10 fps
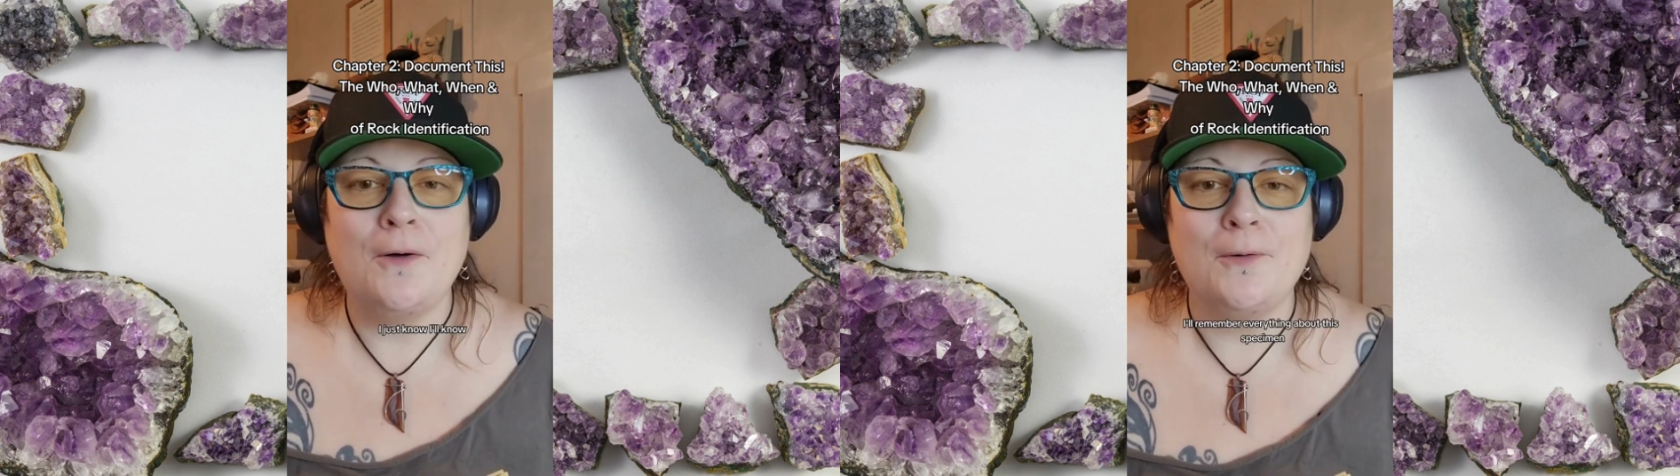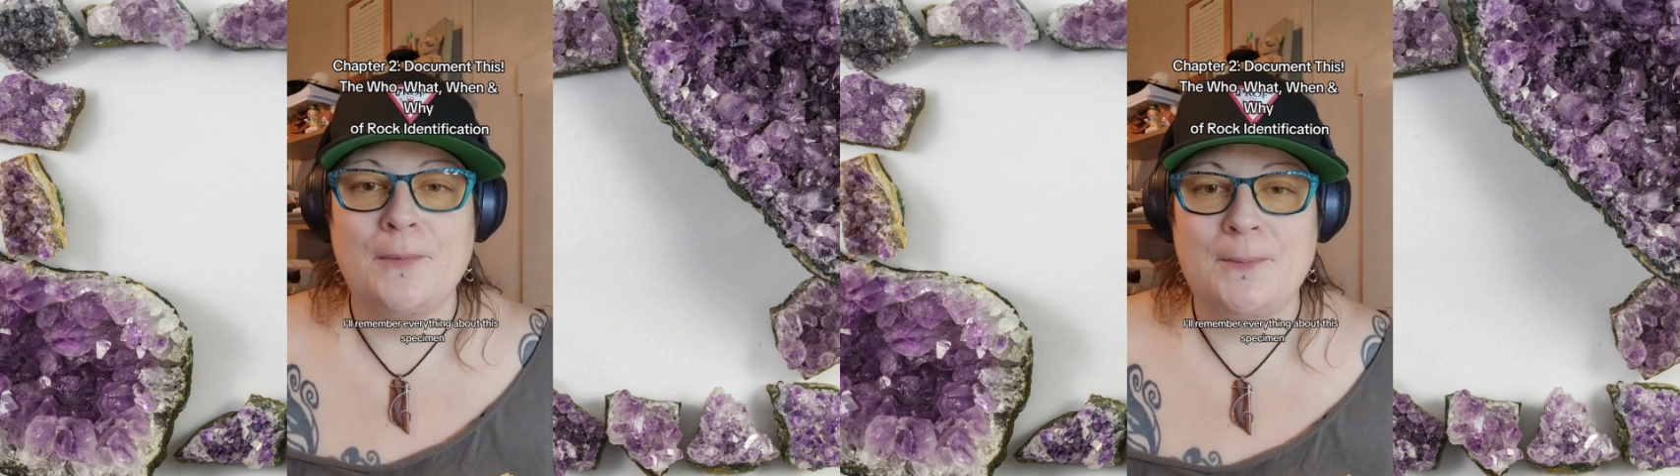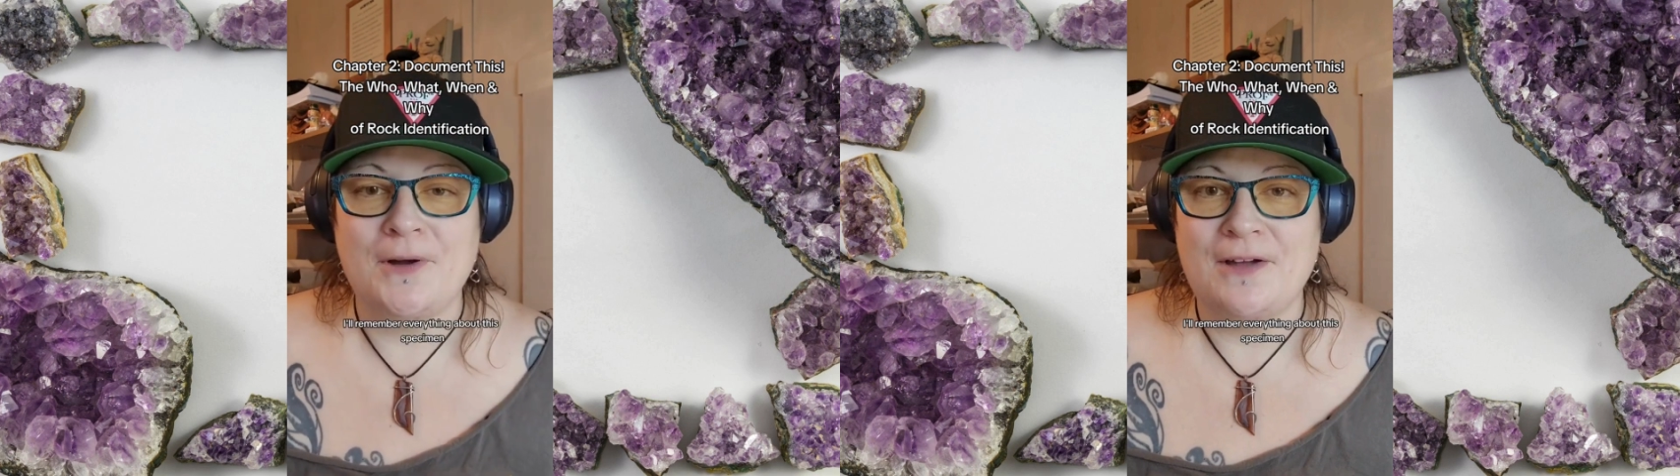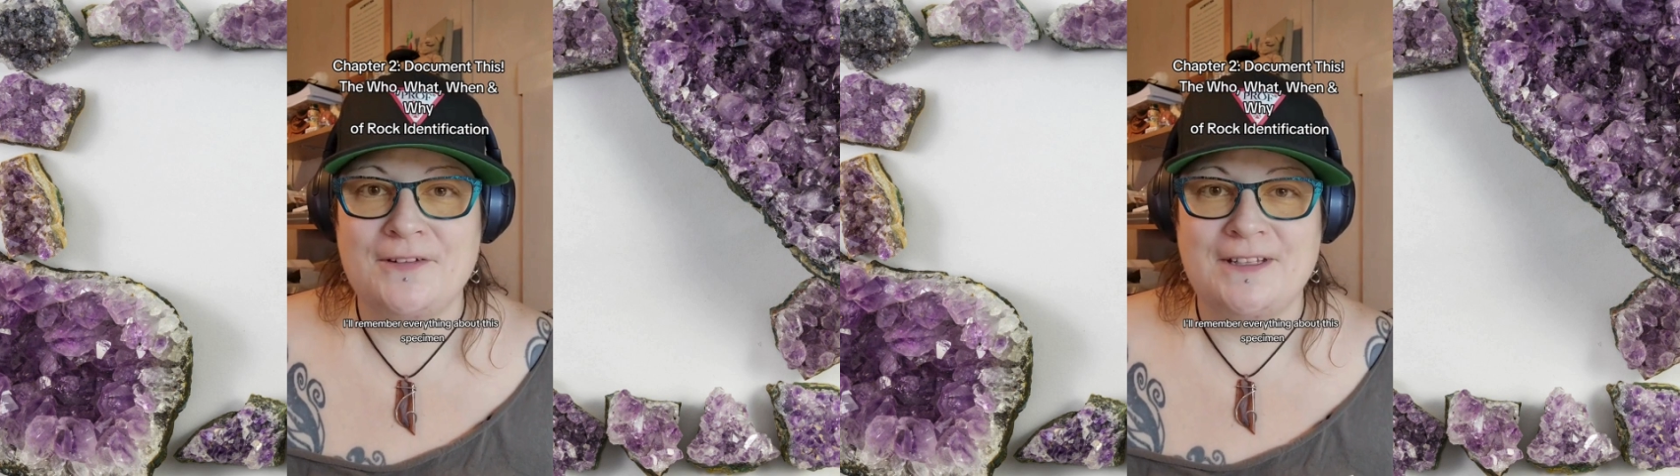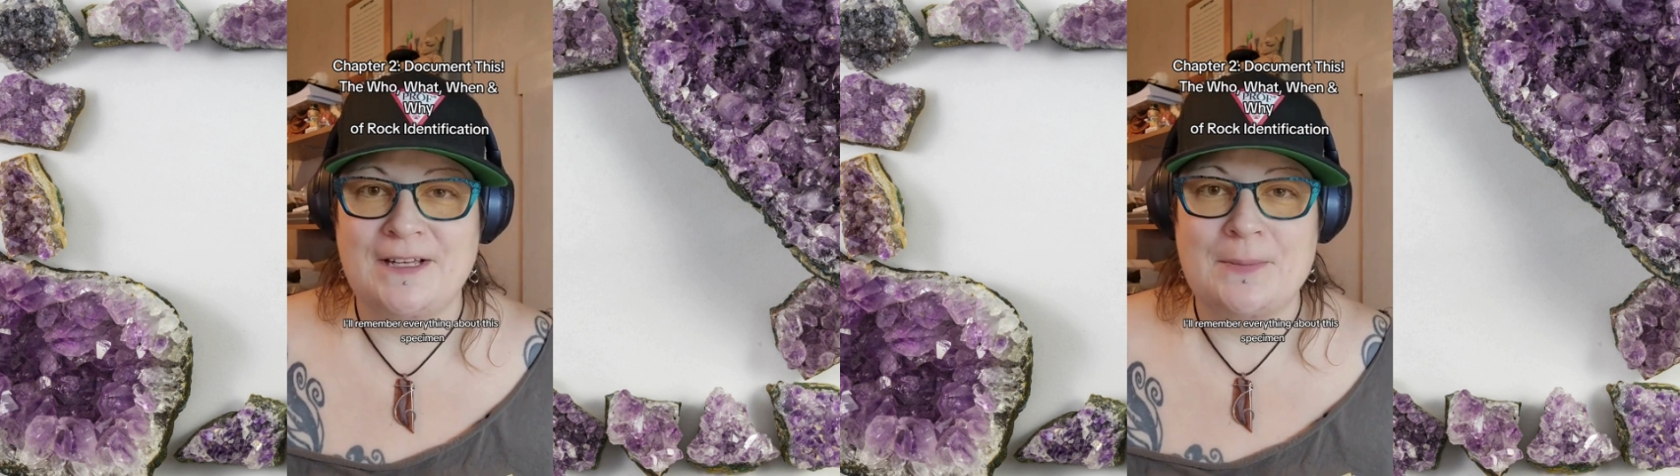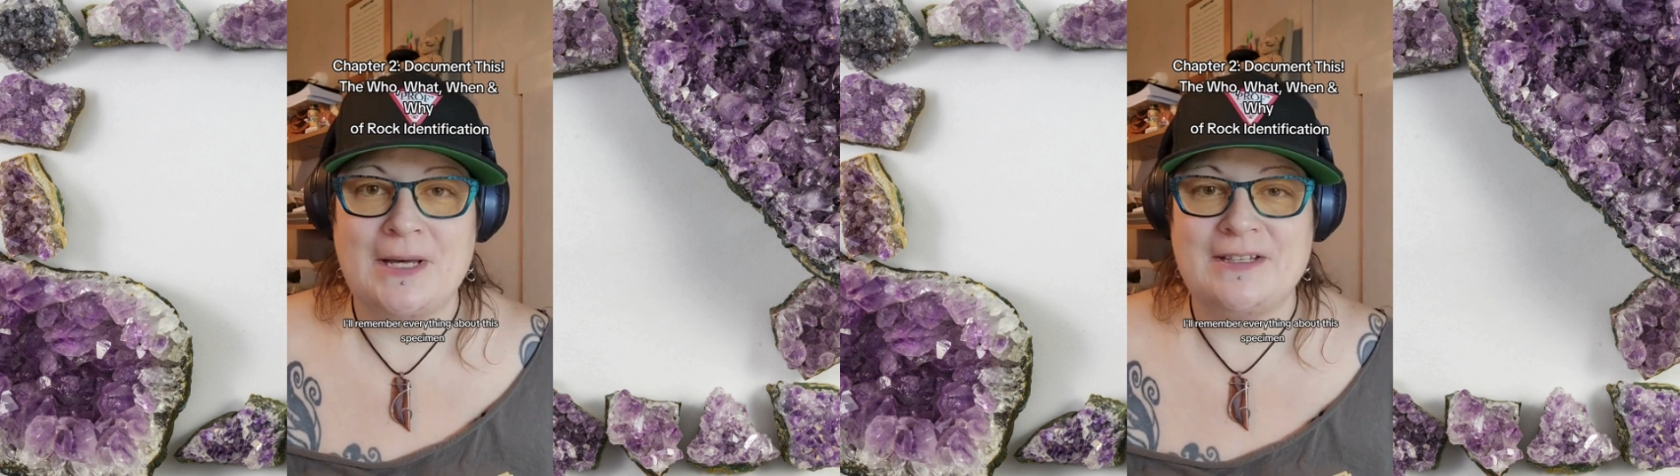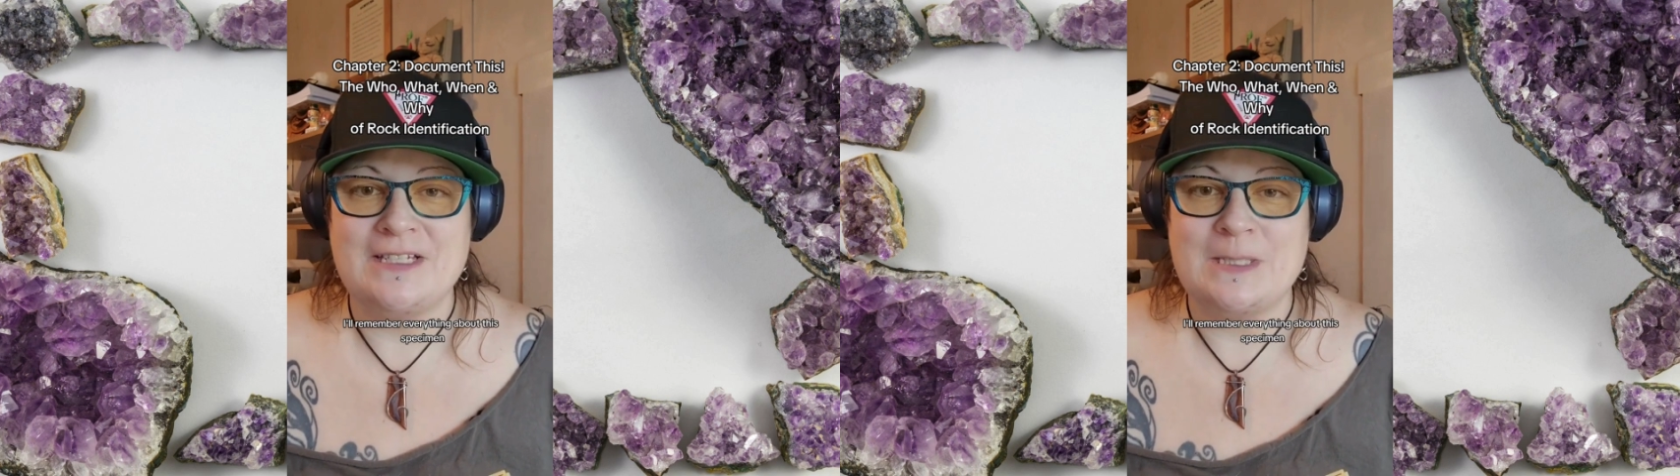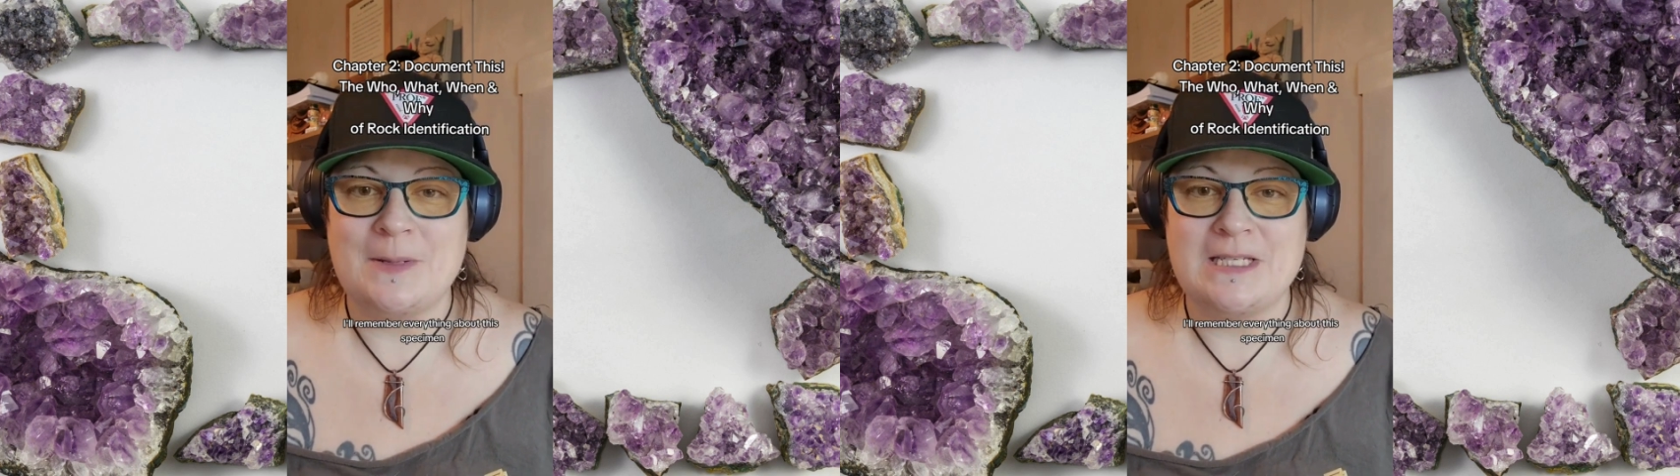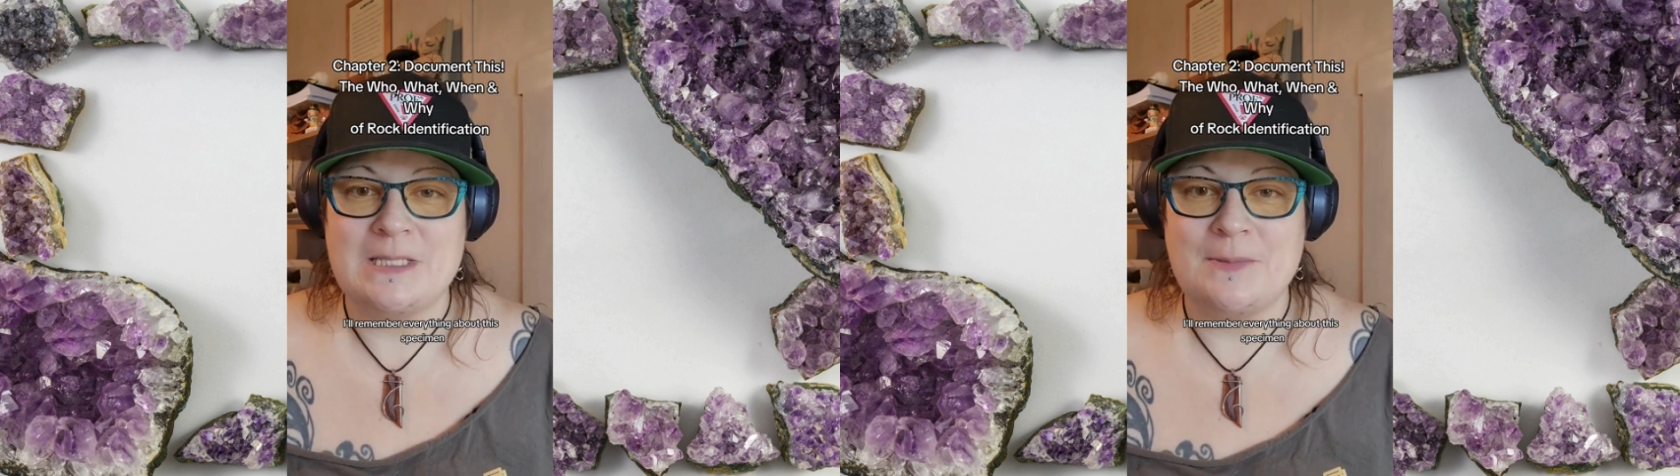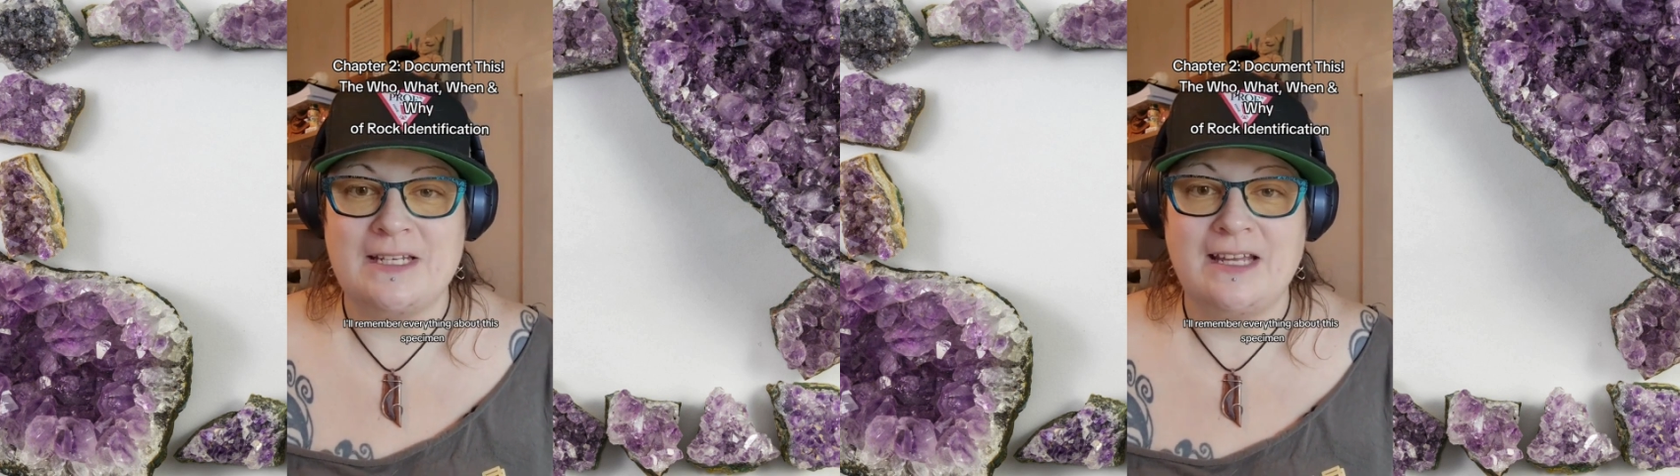remember everything about this
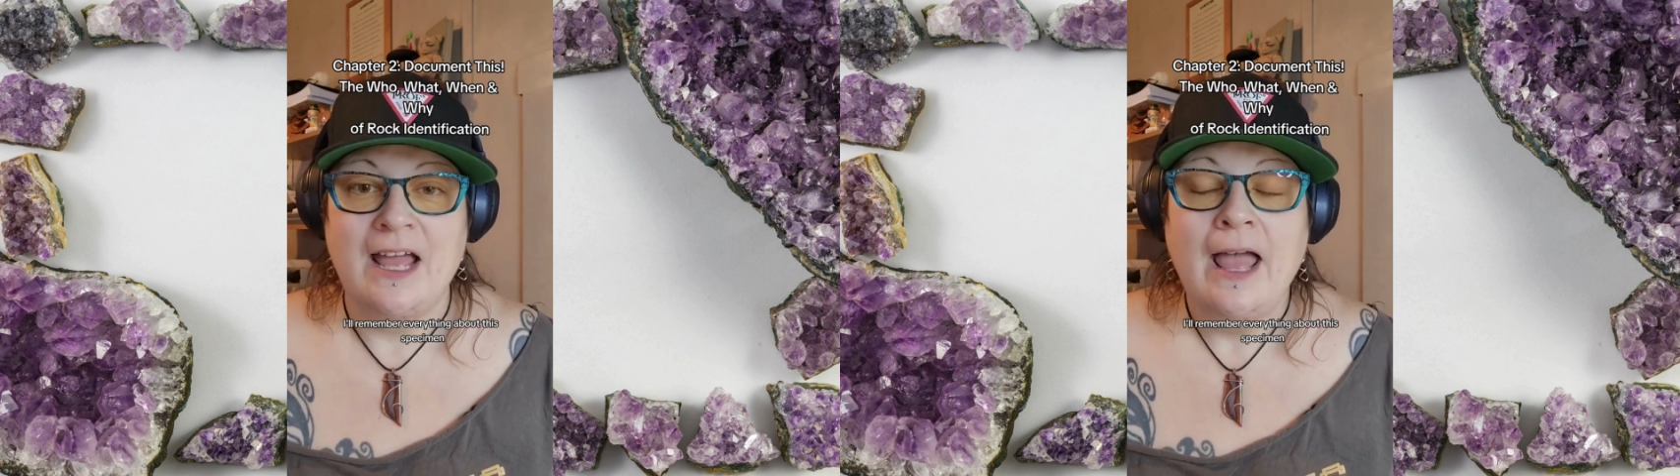specimen.